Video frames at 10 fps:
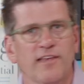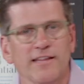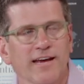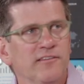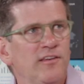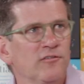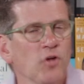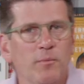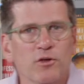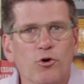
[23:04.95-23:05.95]
Sally, I see
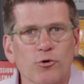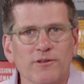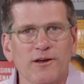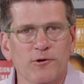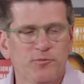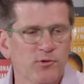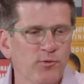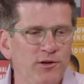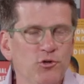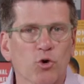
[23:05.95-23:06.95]
so many corollaries
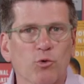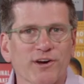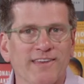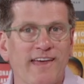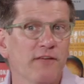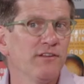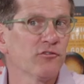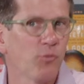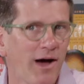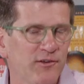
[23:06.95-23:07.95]
between your work and that of
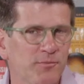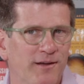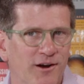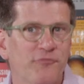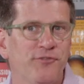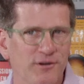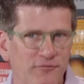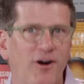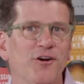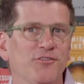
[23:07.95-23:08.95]
Liz Wiseman, a friend
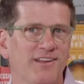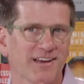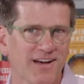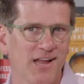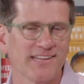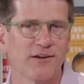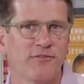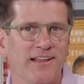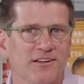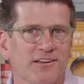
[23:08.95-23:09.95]
of ours and a colleague at
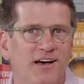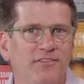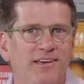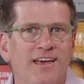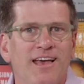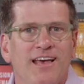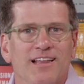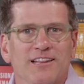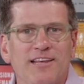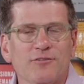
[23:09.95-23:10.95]
Franklin Covey.
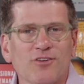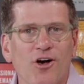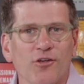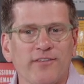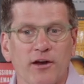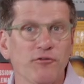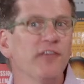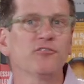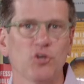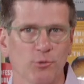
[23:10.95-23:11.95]
Liz calls that a
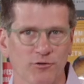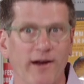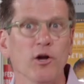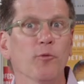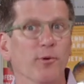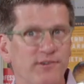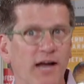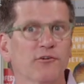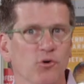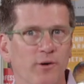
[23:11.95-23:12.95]
rescuer, right, or a
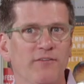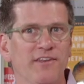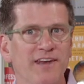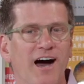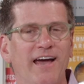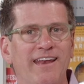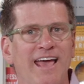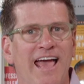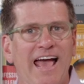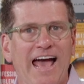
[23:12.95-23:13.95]
protector. One of the
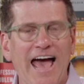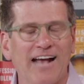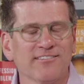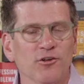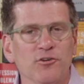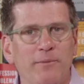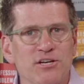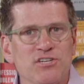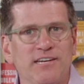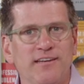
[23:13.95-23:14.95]
nine accidental
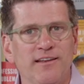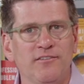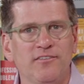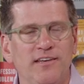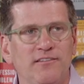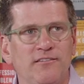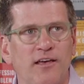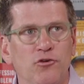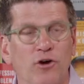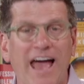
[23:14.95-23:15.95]
diminishing tendencies is
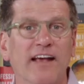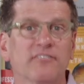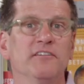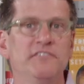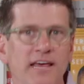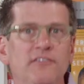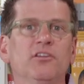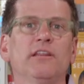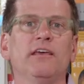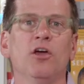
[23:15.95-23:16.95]
that you're
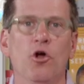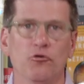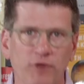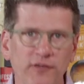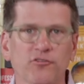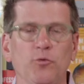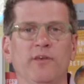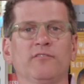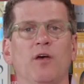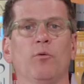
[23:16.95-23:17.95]
accidentally
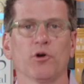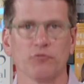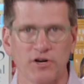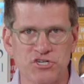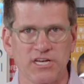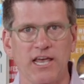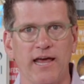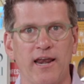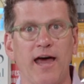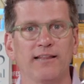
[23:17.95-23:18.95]
rescuing someone or rushing
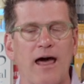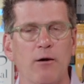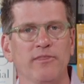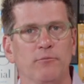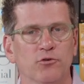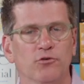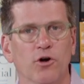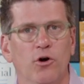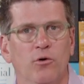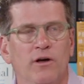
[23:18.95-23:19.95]
in and not allowing them to
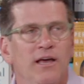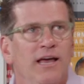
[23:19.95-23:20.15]
grow.